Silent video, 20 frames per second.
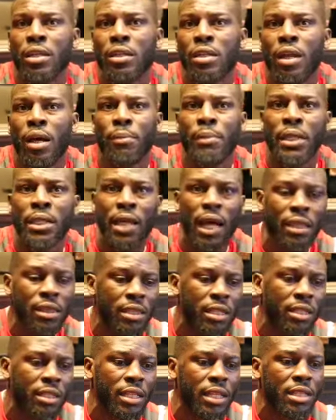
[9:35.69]
And I mean, I
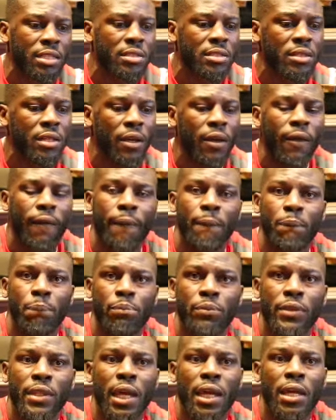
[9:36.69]
think that's
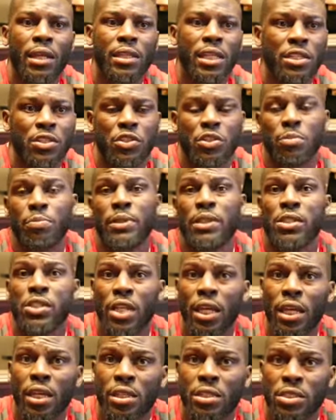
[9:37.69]
that that should be
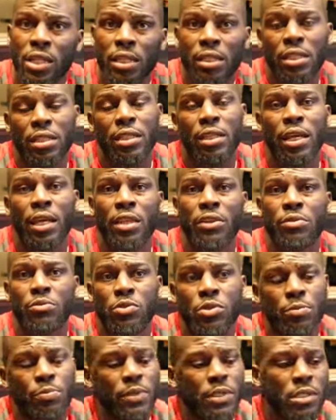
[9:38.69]
changed. I think the anthem
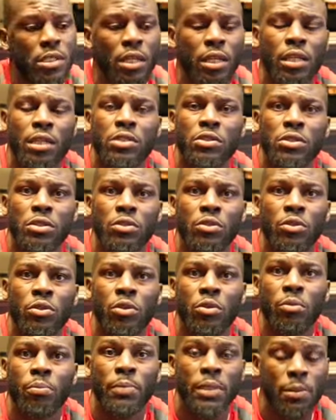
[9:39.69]
should be changed. You
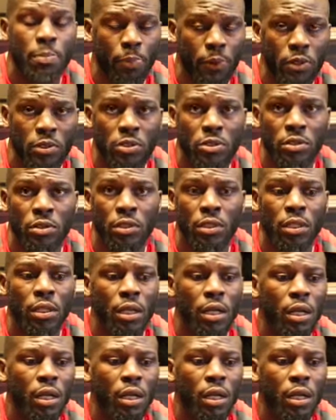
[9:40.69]
know, me personally,